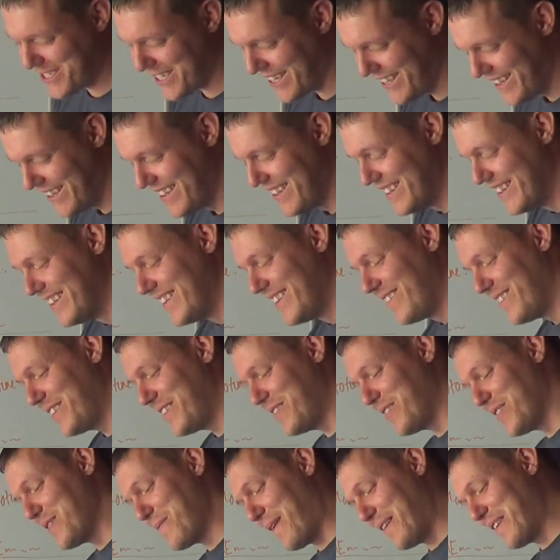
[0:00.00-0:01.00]
What do
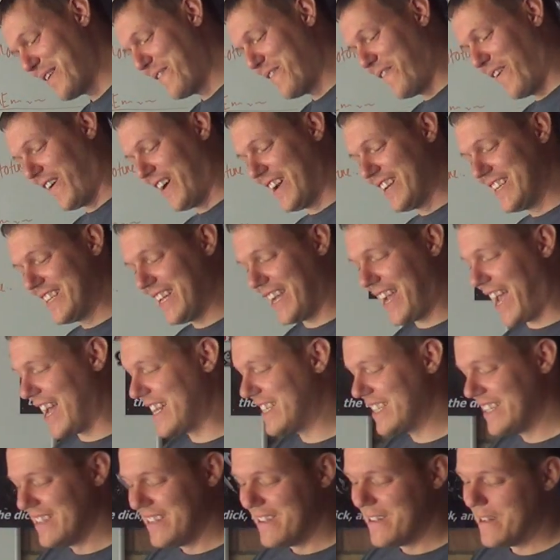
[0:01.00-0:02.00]
you want about, you fucking
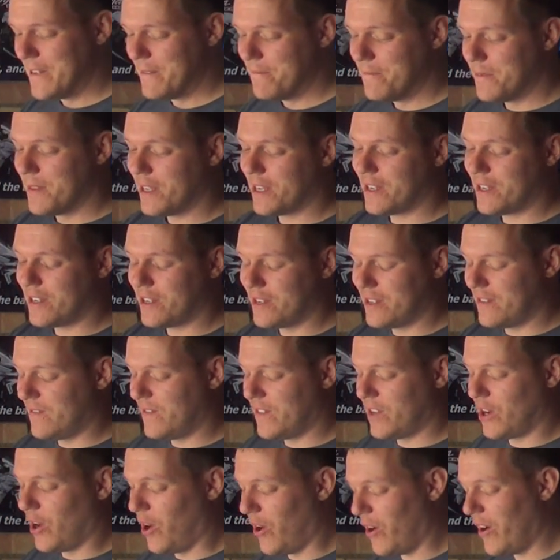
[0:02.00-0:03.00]
dickhead?
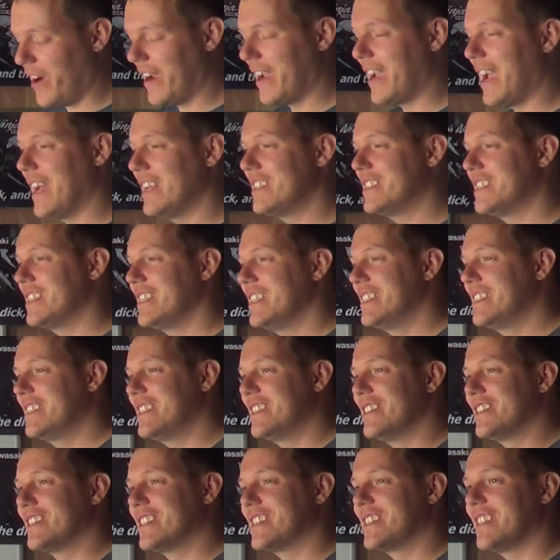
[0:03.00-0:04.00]
cutting edge is
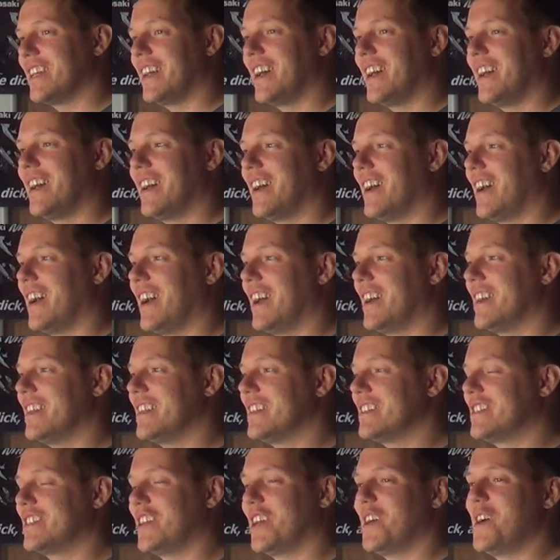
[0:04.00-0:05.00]
just a,
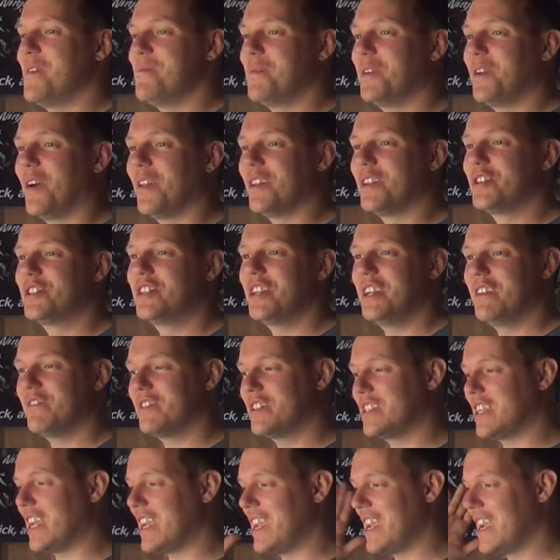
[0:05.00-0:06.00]
terminology of
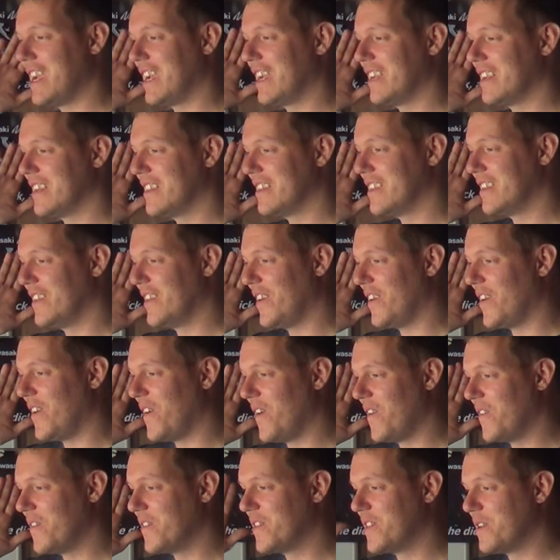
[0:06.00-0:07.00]
saying, you
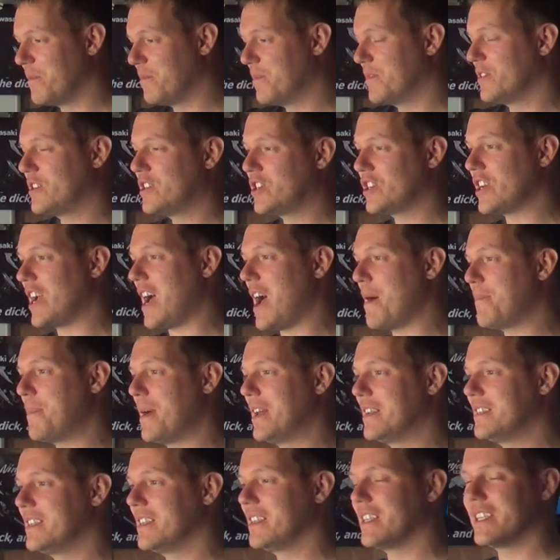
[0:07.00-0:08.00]
know, the, the, sharp
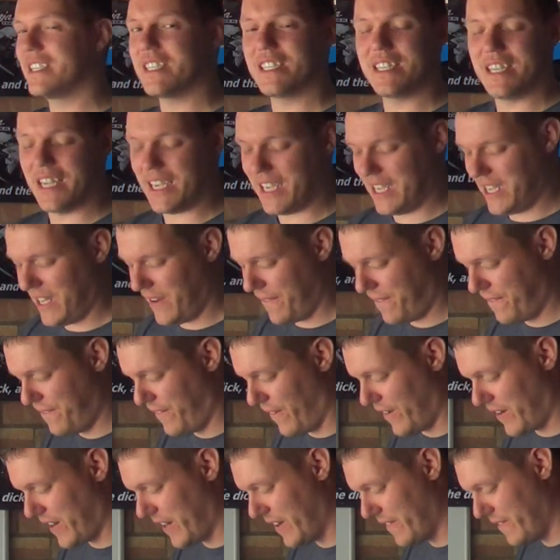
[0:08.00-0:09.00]
end of the stick, you
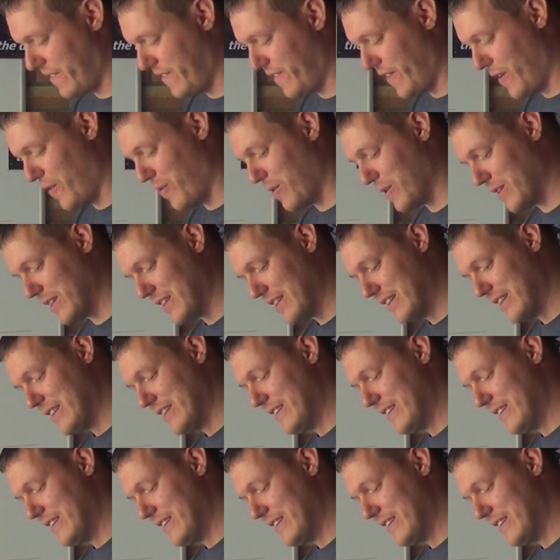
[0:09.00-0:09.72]
fucking fool.